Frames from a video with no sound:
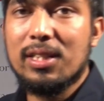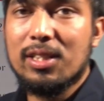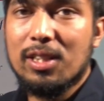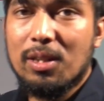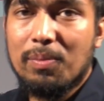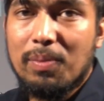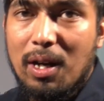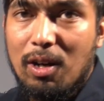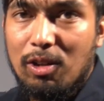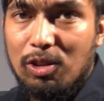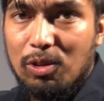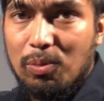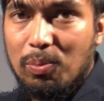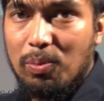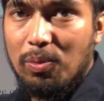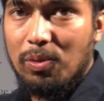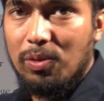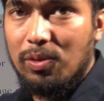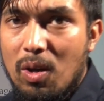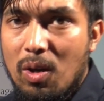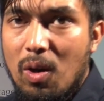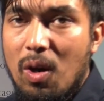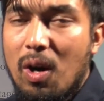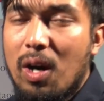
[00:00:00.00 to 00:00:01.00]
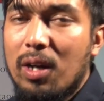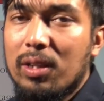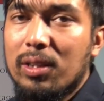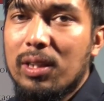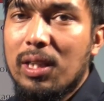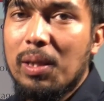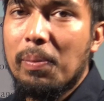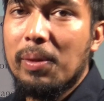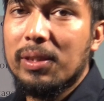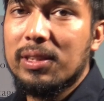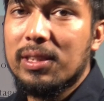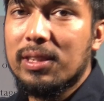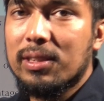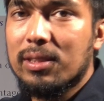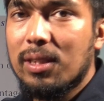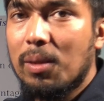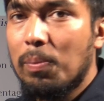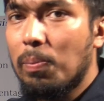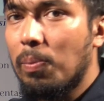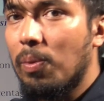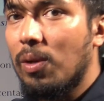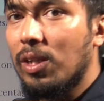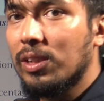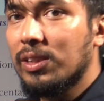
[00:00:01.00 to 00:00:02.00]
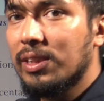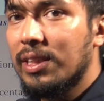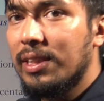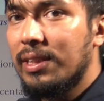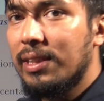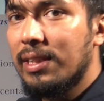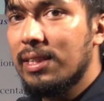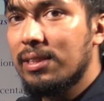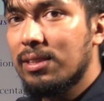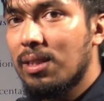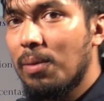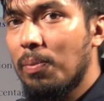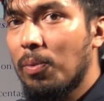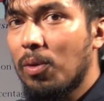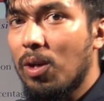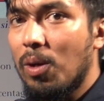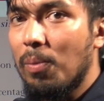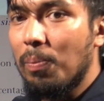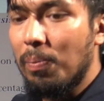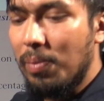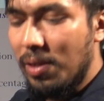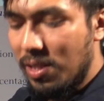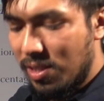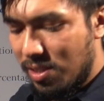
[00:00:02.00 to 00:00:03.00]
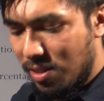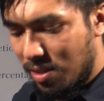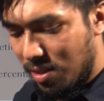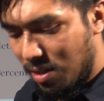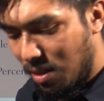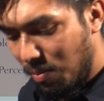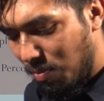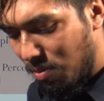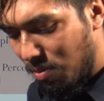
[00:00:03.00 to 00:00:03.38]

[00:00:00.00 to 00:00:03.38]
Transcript: of output, on the basis of percentage of completion of